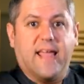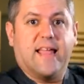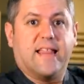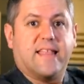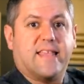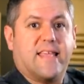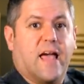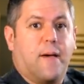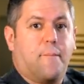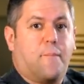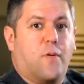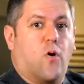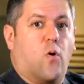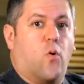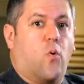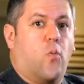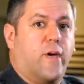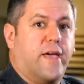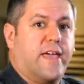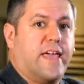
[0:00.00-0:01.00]
In
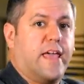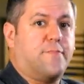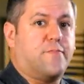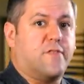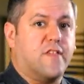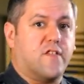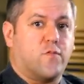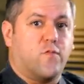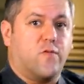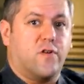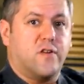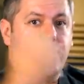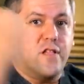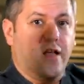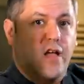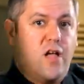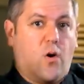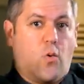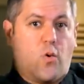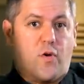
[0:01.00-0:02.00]
Kenpo, we keep this
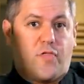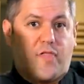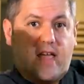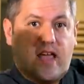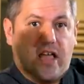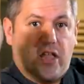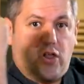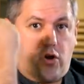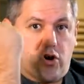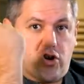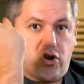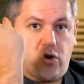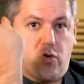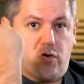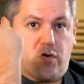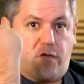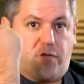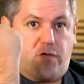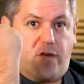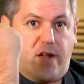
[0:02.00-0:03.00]
one within our
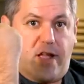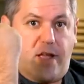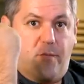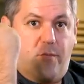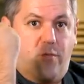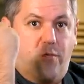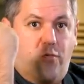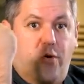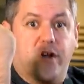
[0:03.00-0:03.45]
shoulder frame,